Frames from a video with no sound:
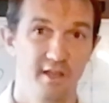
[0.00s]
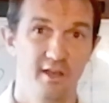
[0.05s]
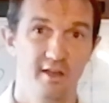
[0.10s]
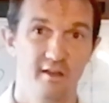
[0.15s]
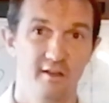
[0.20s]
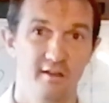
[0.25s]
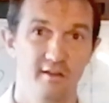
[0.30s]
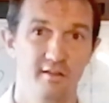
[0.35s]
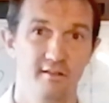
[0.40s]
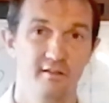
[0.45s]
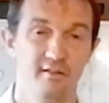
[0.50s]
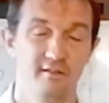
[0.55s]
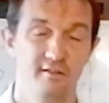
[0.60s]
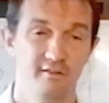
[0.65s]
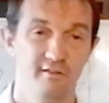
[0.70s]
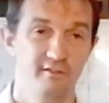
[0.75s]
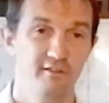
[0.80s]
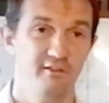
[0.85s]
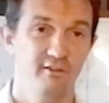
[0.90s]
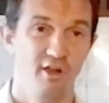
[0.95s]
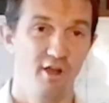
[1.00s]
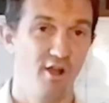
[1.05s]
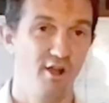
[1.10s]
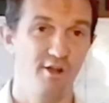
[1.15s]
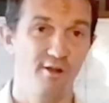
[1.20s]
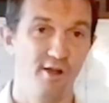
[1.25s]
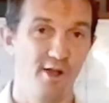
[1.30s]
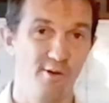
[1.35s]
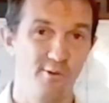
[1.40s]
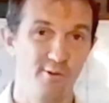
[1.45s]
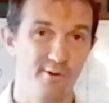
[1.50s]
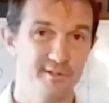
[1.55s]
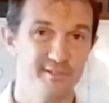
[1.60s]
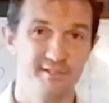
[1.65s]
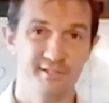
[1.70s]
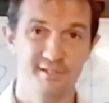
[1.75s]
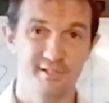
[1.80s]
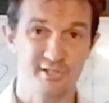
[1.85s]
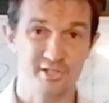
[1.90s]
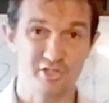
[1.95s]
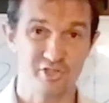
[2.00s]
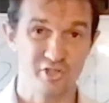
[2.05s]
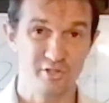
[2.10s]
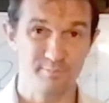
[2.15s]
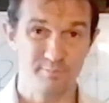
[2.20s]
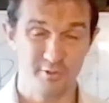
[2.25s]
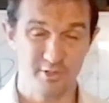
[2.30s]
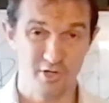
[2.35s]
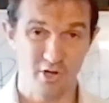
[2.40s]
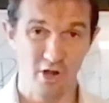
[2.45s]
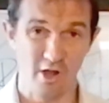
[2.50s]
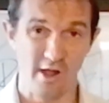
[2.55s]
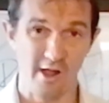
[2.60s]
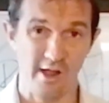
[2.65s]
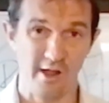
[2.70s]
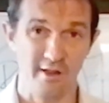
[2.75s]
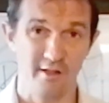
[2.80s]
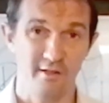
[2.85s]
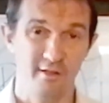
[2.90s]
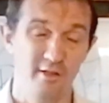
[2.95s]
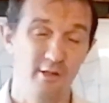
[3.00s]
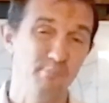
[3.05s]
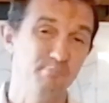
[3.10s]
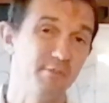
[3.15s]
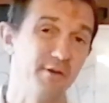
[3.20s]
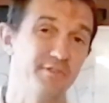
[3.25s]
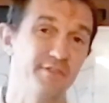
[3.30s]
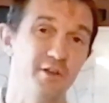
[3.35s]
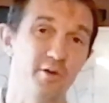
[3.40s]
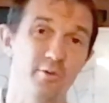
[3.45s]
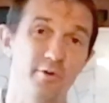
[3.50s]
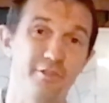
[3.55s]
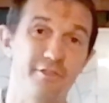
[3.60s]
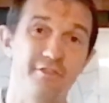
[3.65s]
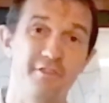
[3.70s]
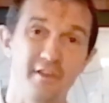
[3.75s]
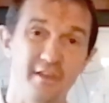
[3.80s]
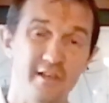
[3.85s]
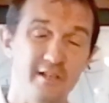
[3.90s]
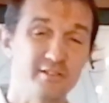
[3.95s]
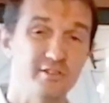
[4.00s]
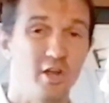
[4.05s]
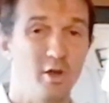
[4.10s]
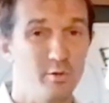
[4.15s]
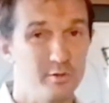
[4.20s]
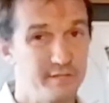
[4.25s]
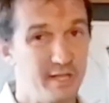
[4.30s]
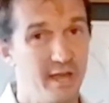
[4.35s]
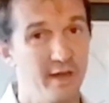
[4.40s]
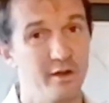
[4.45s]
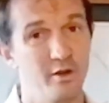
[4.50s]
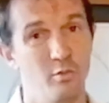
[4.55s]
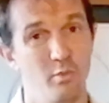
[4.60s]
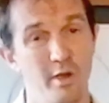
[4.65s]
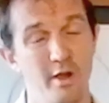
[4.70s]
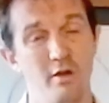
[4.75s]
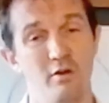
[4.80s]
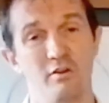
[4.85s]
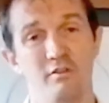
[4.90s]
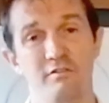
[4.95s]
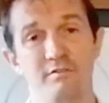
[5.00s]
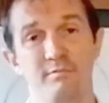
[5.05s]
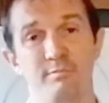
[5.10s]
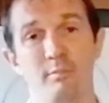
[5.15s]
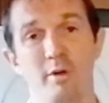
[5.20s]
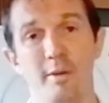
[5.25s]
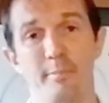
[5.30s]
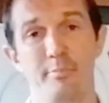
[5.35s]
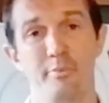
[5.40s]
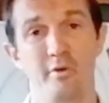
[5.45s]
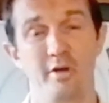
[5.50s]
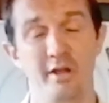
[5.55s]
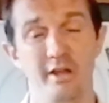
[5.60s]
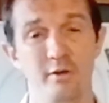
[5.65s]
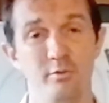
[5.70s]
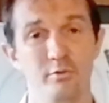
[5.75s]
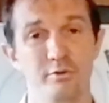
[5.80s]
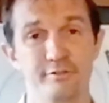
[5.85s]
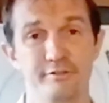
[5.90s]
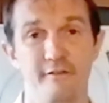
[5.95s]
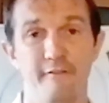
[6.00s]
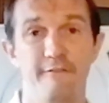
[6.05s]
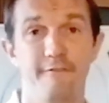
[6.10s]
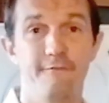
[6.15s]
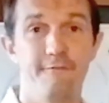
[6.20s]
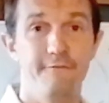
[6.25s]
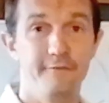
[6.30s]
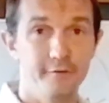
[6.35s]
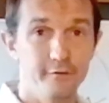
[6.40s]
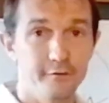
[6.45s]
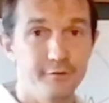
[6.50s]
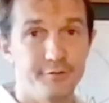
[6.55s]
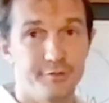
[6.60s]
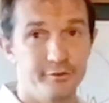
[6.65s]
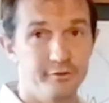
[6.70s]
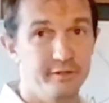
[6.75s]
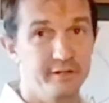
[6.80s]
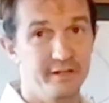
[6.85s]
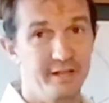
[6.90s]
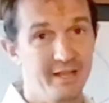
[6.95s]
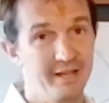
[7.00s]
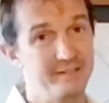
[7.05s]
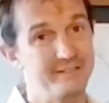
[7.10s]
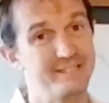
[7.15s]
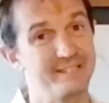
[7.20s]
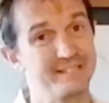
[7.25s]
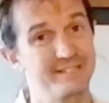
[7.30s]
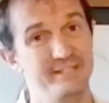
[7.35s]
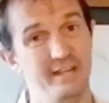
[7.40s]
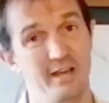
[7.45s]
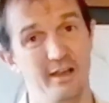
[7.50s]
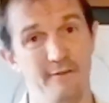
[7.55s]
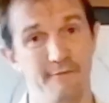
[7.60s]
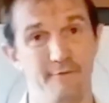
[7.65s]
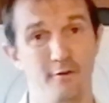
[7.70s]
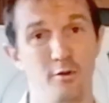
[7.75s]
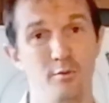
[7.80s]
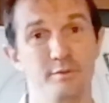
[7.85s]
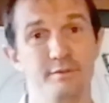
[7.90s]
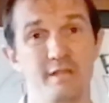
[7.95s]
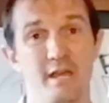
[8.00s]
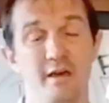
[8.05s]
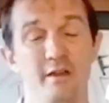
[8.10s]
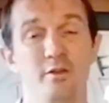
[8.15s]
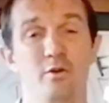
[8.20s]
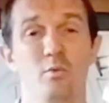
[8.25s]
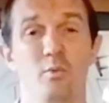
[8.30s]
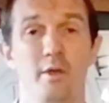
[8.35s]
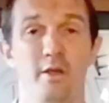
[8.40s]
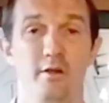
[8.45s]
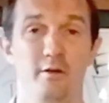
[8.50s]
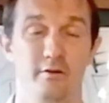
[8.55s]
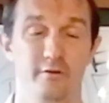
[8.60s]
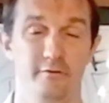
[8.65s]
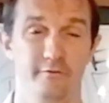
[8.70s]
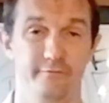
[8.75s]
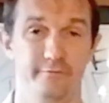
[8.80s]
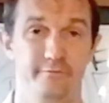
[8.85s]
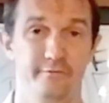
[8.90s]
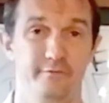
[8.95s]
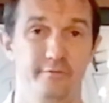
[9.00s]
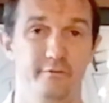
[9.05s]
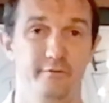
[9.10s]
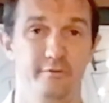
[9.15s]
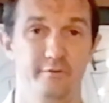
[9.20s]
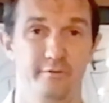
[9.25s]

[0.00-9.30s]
Yeah? I wasn't a stupid guy. But there were things I was unaware of. My brain was filtering out stuff I was unaware of.